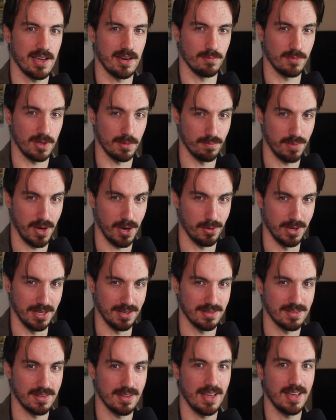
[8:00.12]
item
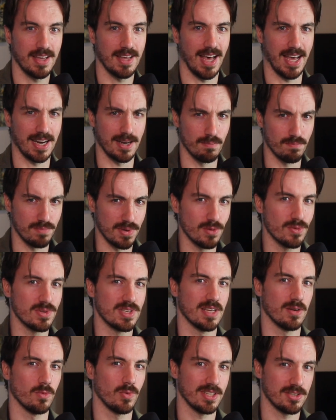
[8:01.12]
component and
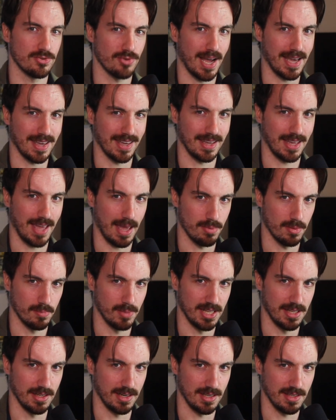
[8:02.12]
imbues it with dragging
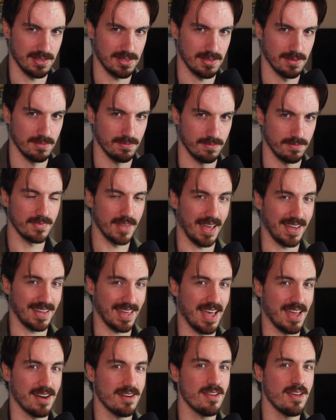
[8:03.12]
capabilities.
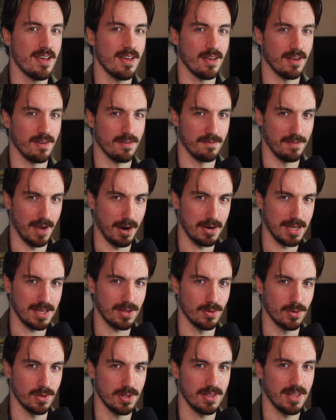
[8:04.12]
Again, very
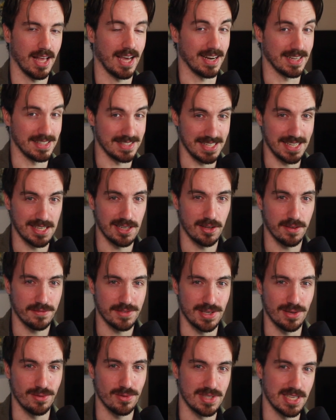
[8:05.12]
cool, and I did
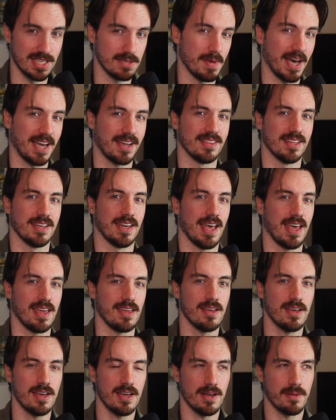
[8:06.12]
love to use these back in the
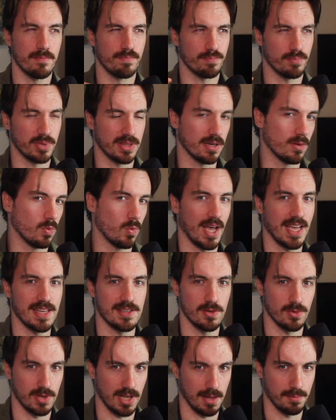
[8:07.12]
day, but they're way
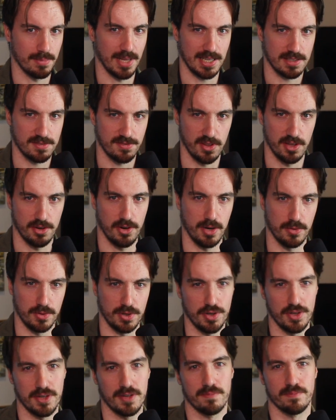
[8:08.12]
too complex for their
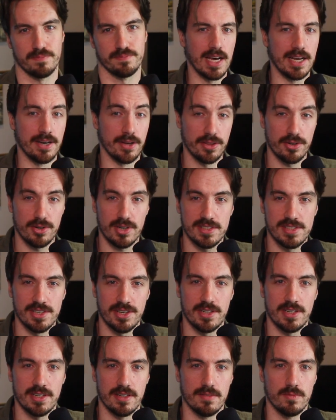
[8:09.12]
own good. Another
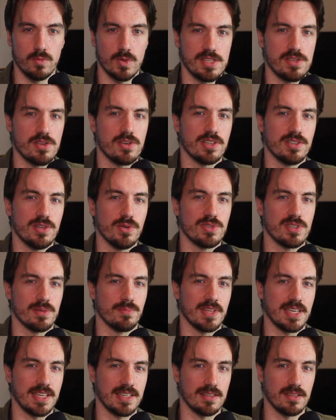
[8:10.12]
alternative was you could do
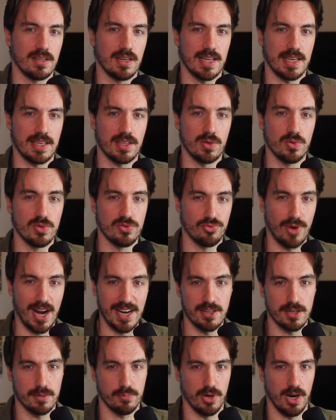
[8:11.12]
something like use
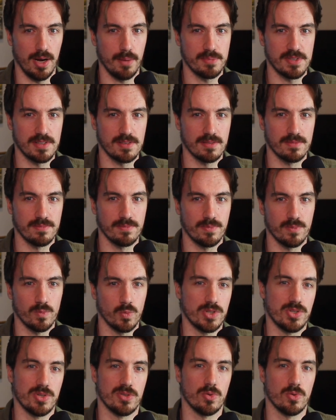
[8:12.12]
render props, which